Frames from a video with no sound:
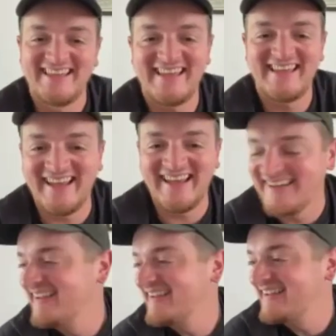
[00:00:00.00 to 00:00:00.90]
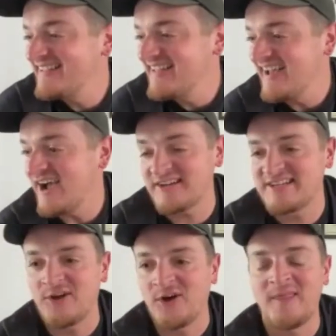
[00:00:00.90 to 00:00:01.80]
Yeah, I've
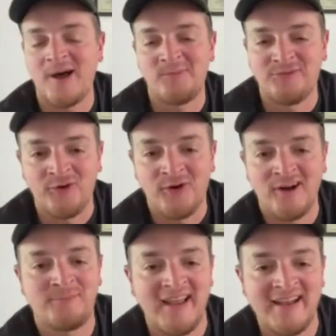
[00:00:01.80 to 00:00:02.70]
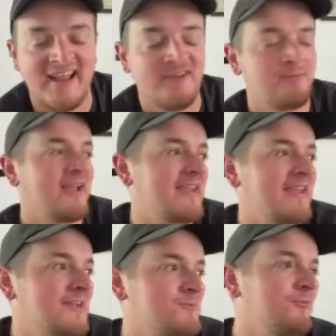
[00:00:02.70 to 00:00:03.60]
actually got that before. I've played
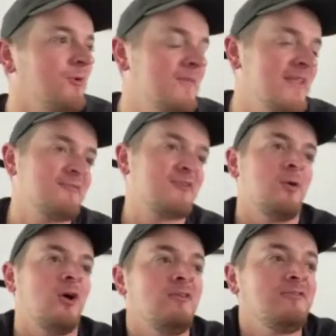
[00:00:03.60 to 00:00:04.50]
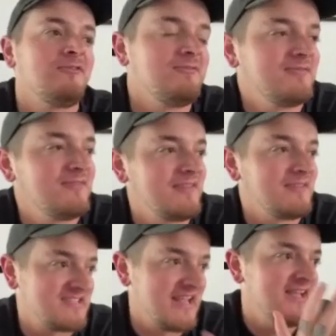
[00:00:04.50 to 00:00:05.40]
gigs before, and then I've come off
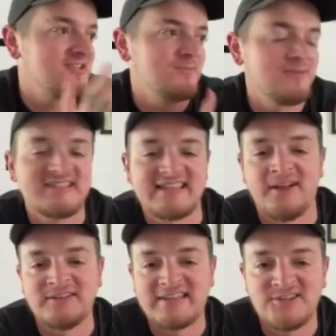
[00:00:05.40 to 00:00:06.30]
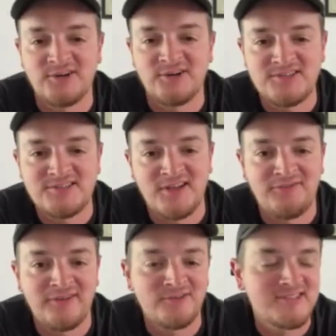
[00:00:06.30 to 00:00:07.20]
stage and been selling T-shirts and stuff,
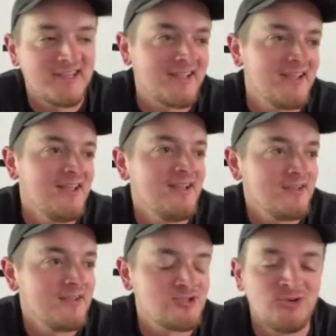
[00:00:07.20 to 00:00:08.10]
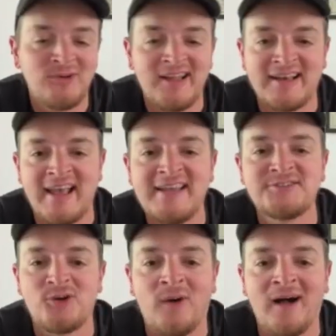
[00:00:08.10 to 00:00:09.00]
and everyone's like, "You're so like nice
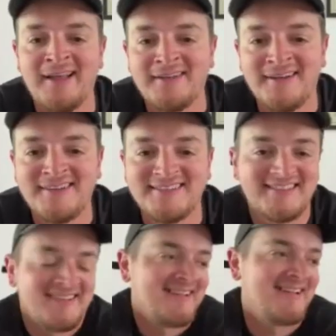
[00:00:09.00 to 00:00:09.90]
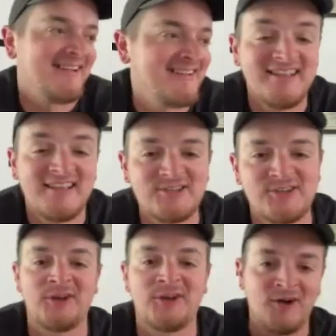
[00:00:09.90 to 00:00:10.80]
and quiet now." And it's like, yeah, because I
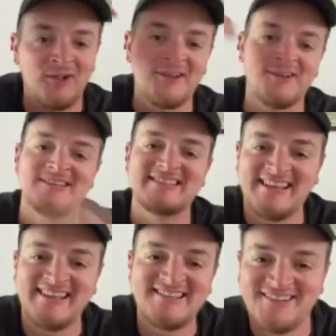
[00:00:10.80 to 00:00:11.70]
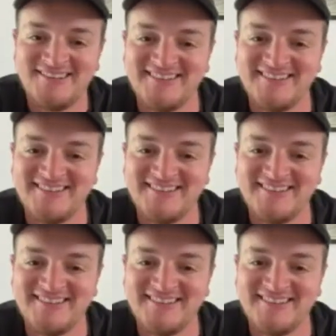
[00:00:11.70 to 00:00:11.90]
got it all out on stage. You know?